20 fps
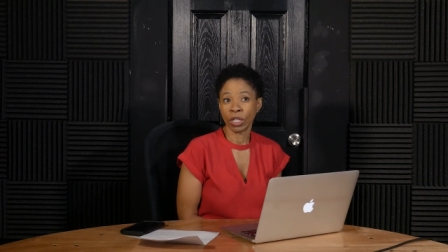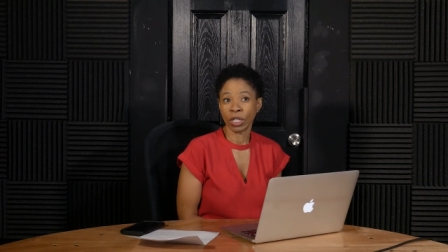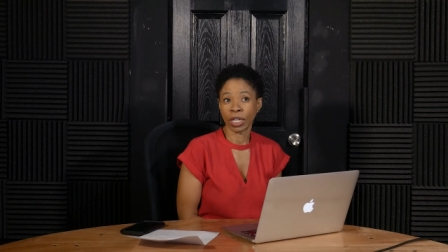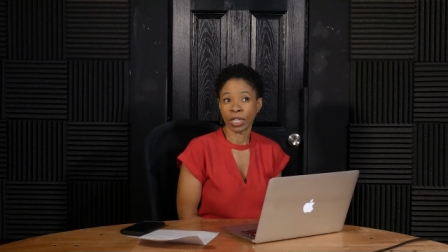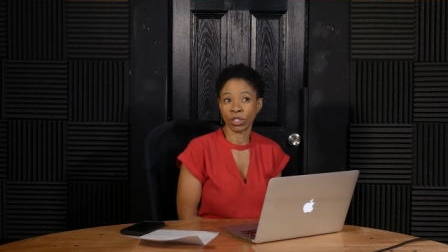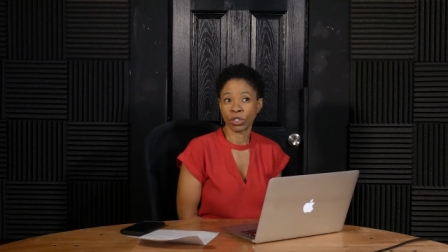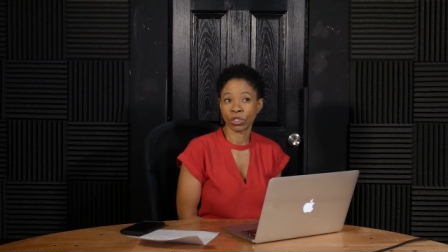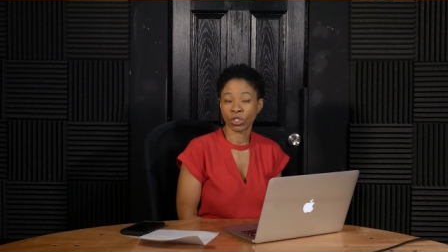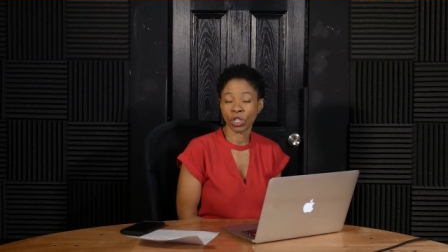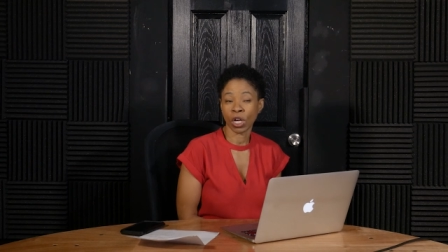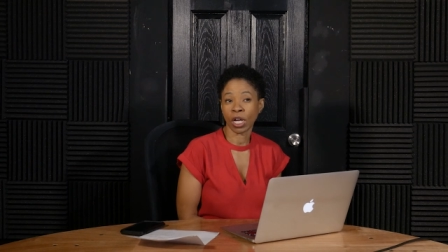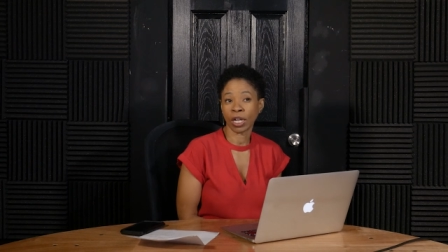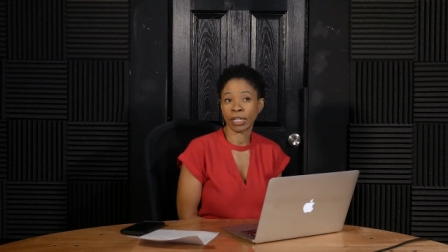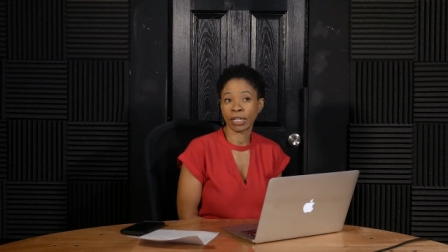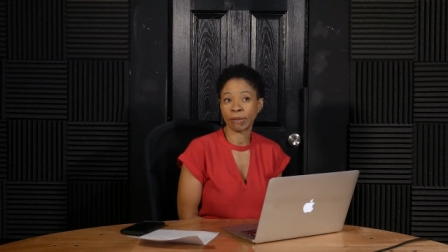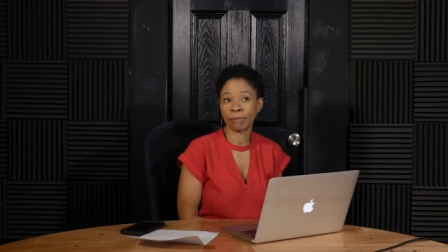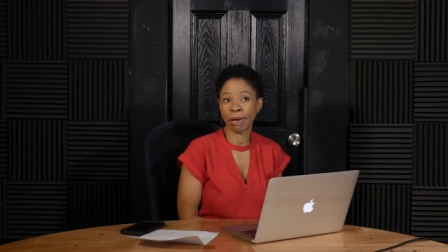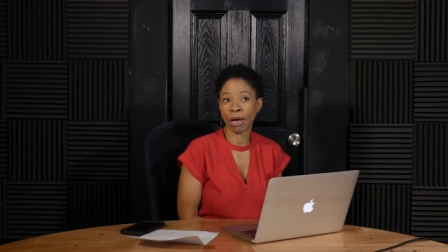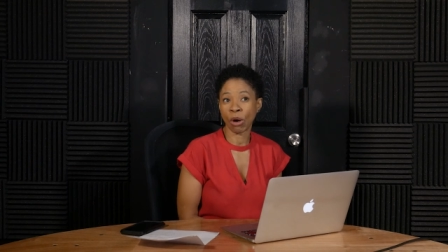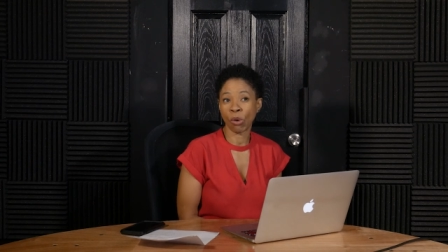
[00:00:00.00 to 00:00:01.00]
and you're
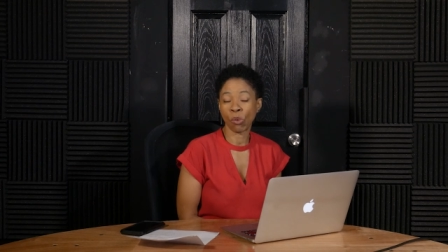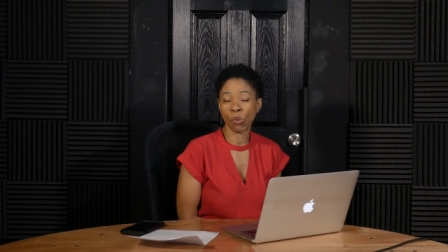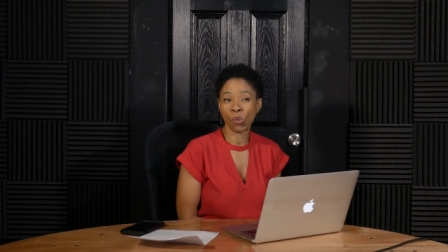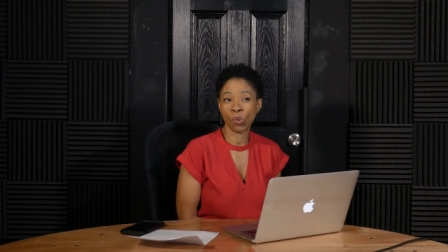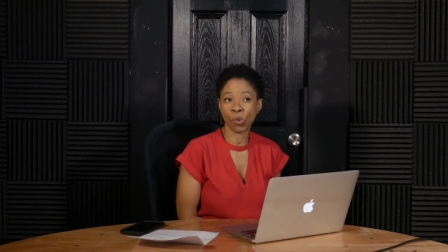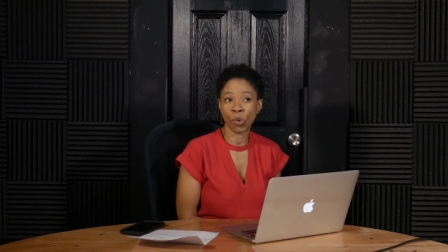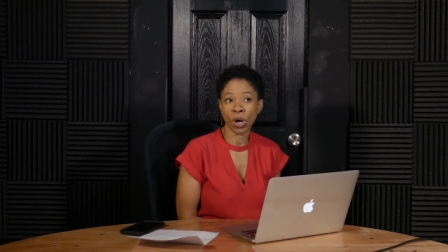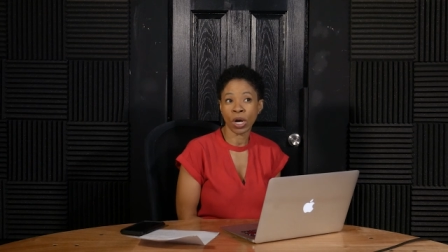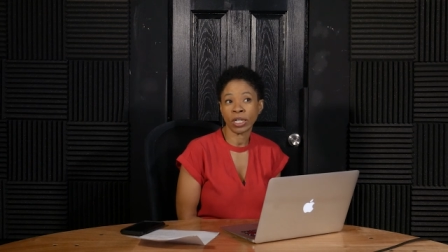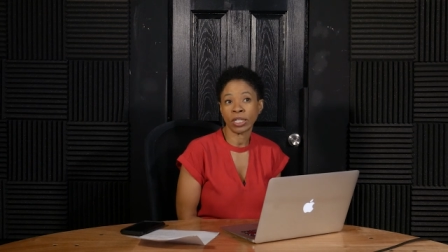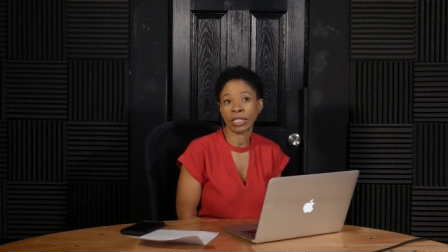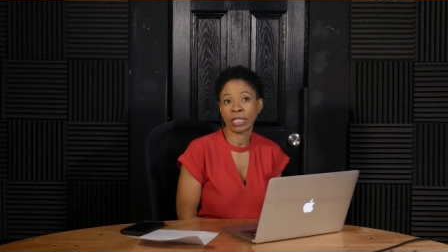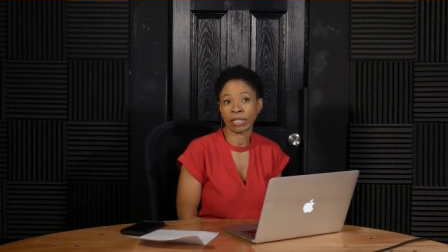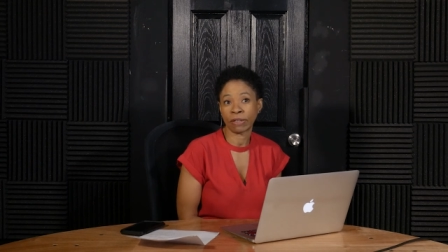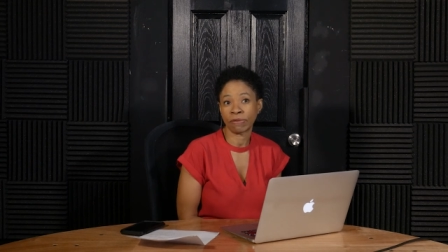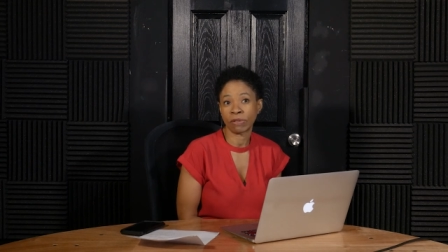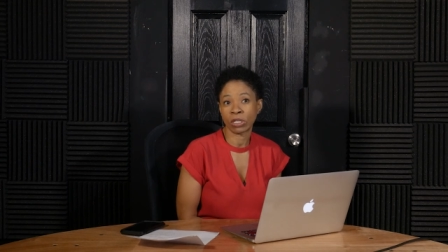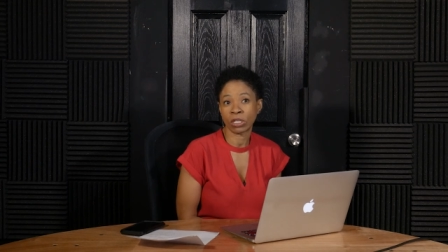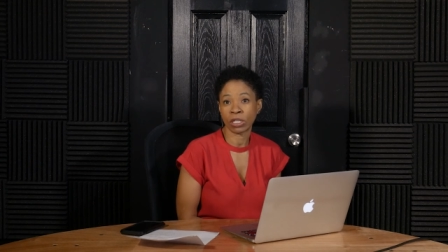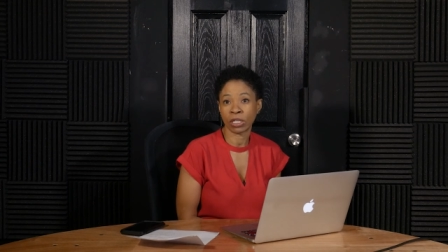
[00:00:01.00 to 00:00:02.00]
talking about what
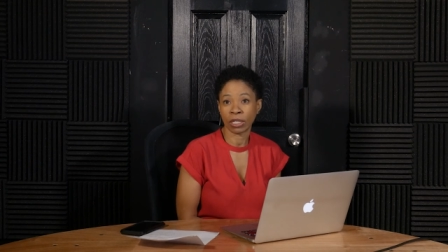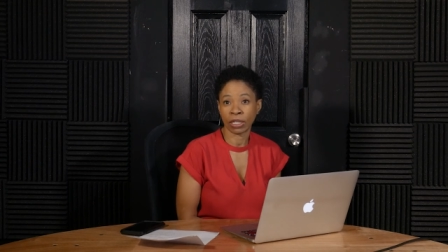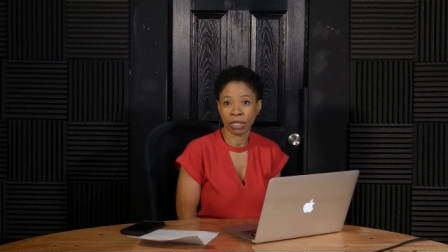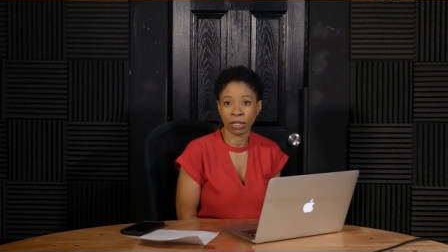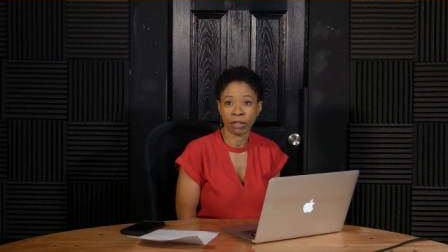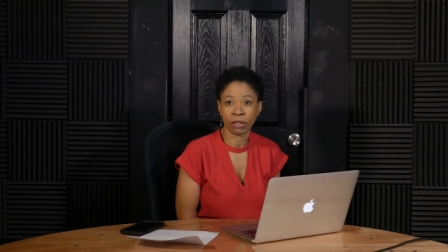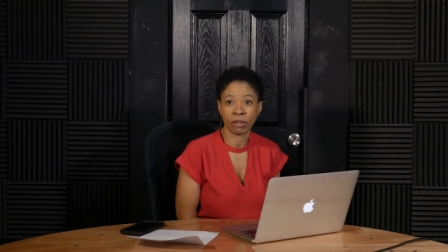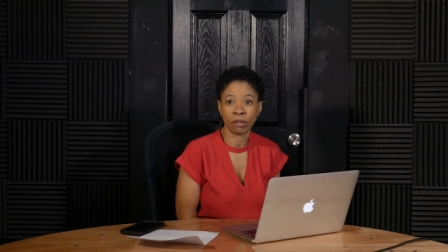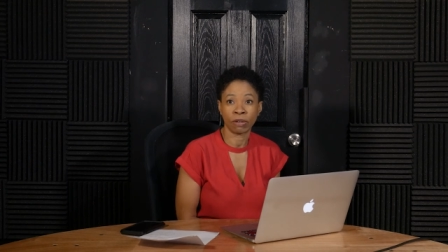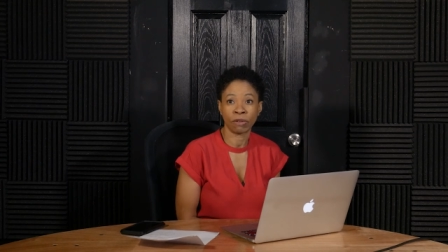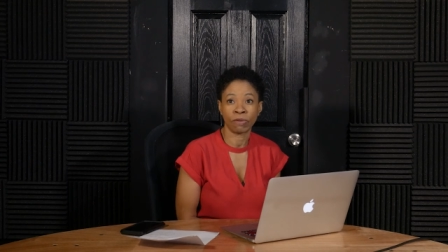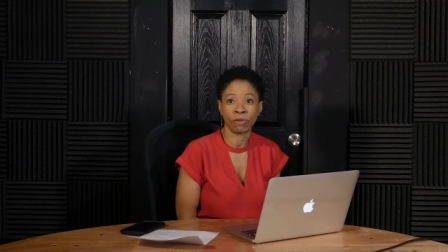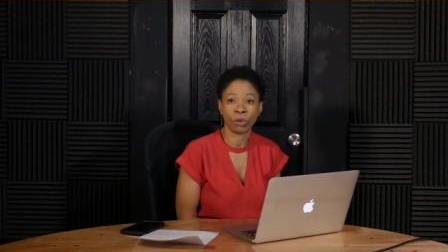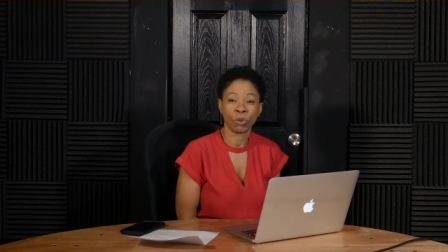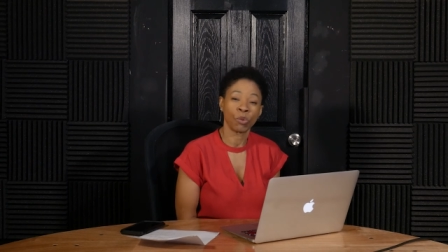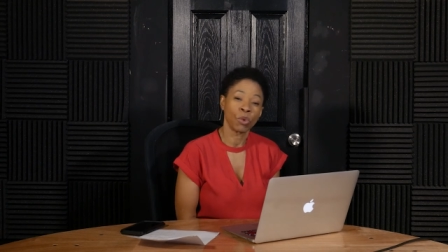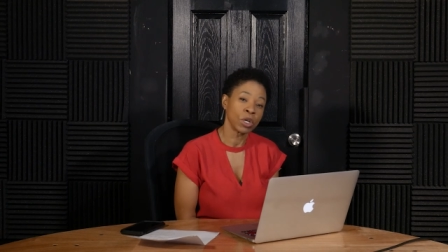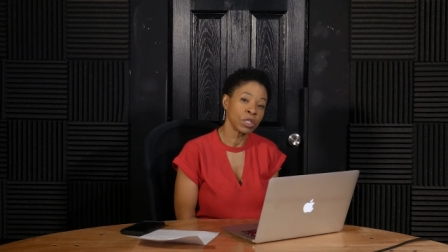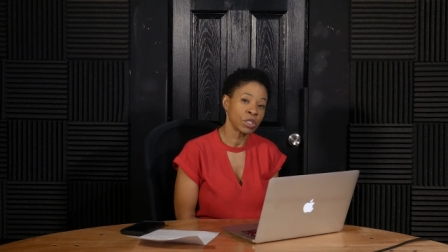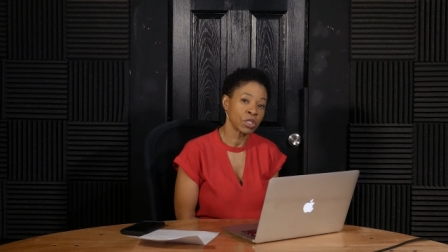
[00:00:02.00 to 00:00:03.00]
gifts to give
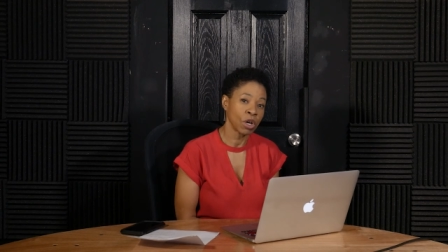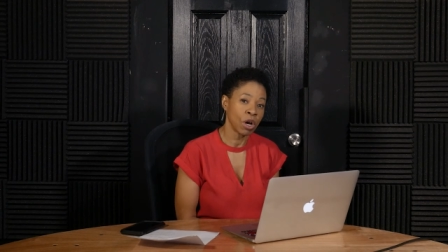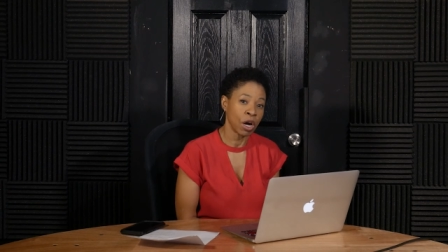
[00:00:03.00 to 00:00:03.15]
and what's